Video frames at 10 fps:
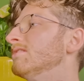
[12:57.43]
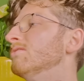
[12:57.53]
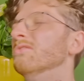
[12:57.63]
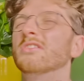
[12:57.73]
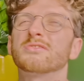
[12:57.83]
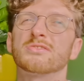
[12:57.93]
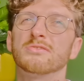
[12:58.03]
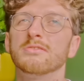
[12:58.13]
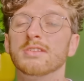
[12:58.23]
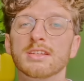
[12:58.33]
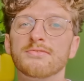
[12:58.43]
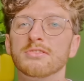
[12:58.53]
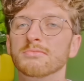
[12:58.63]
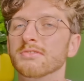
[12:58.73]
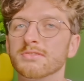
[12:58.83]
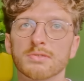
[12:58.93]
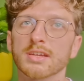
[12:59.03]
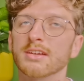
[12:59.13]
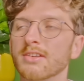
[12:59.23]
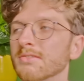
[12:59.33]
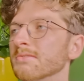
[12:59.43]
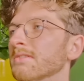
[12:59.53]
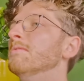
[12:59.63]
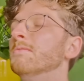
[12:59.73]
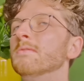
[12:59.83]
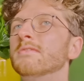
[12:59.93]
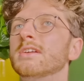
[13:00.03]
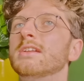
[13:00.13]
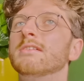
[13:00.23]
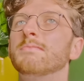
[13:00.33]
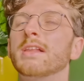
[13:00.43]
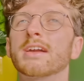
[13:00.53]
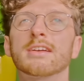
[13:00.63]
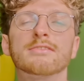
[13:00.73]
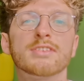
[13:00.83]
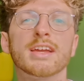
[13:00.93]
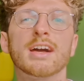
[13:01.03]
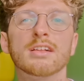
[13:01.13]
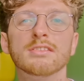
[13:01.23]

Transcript: or not soon, in a few months when I get around to it. But we were in Placemaking,